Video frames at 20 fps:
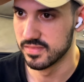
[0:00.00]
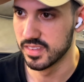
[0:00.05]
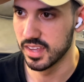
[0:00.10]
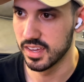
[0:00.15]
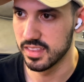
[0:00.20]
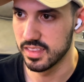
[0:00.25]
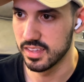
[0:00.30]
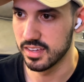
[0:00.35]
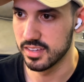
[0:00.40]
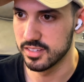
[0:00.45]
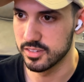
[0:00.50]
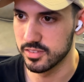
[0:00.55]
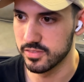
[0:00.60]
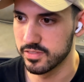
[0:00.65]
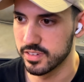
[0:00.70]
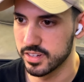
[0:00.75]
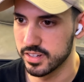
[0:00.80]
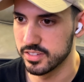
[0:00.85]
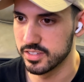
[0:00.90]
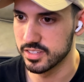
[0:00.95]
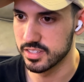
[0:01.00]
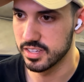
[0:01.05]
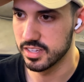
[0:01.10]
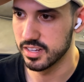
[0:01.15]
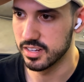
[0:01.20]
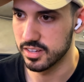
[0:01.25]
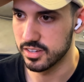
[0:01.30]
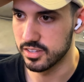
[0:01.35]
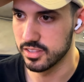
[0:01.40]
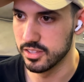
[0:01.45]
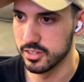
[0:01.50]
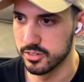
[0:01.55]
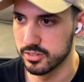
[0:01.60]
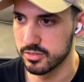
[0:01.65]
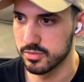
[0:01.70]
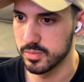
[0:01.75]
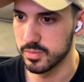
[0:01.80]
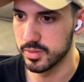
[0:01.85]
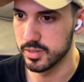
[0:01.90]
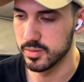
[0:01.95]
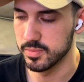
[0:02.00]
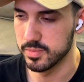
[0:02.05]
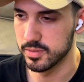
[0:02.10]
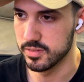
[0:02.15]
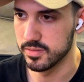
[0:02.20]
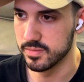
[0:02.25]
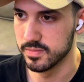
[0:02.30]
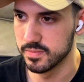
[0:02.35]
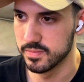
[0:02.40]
think he's afraid of just getting close with people.